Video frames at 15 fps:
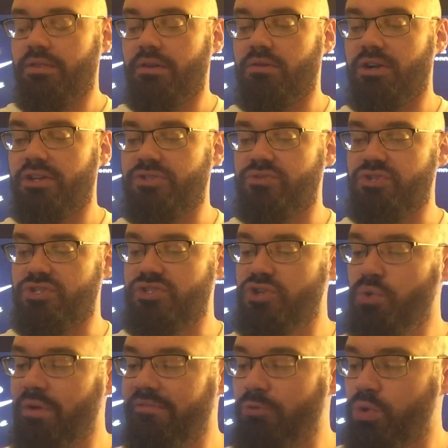They're also just
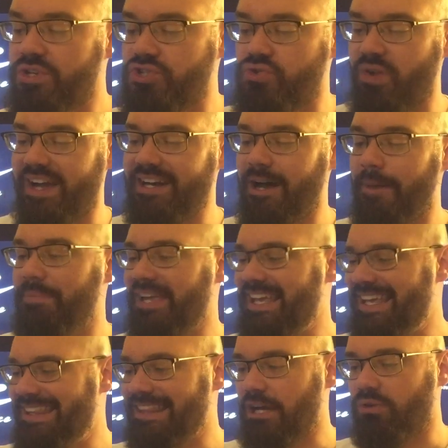2-4 straight up
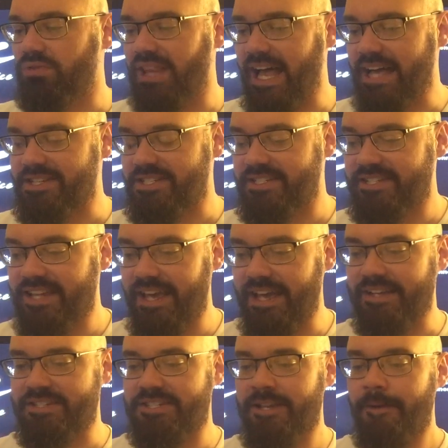in their last
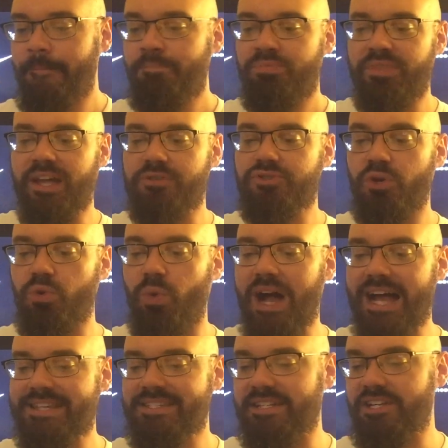6. Now,
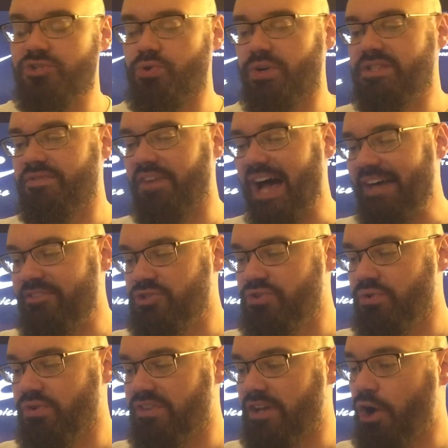total-wise, Detroit's
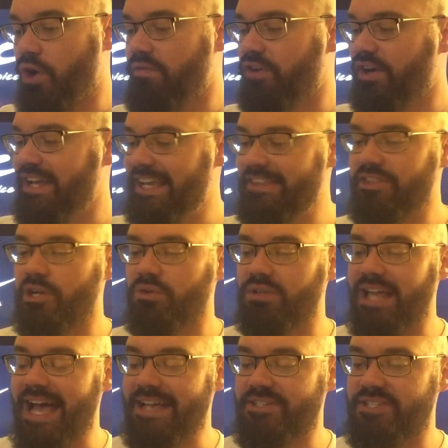5-2 to the over in their
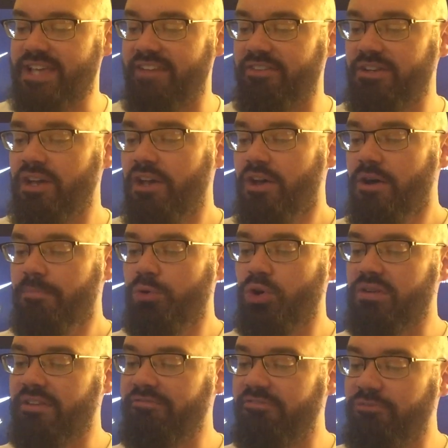last 7.
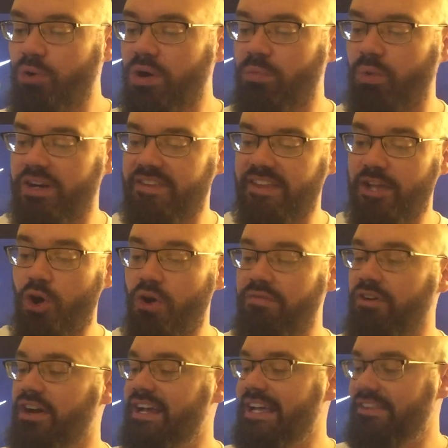Portland 4-1 to the
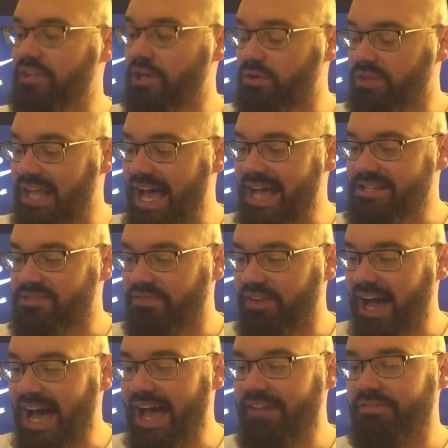over in their last
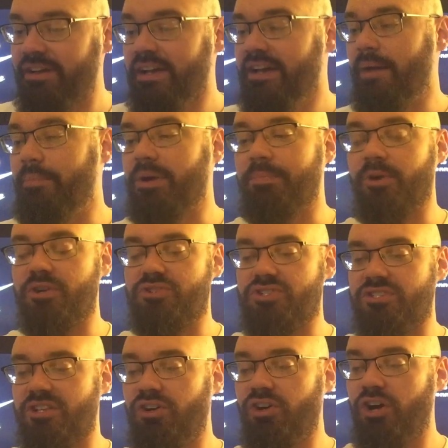5. I'm going to
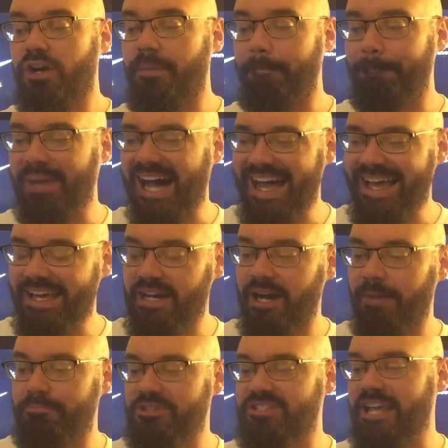purchase the hook, buy it
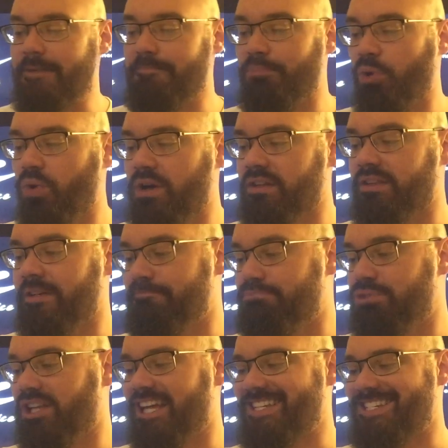up, and take Portland
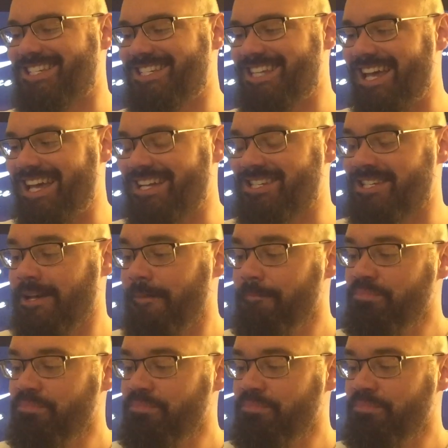+6